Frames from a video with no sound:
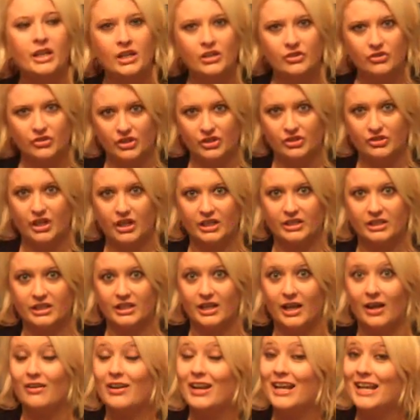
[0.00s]
She checked it
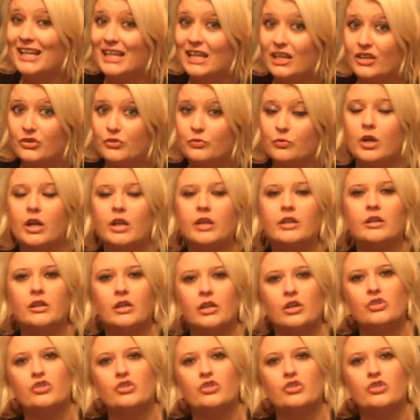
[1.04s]
out, and guess what?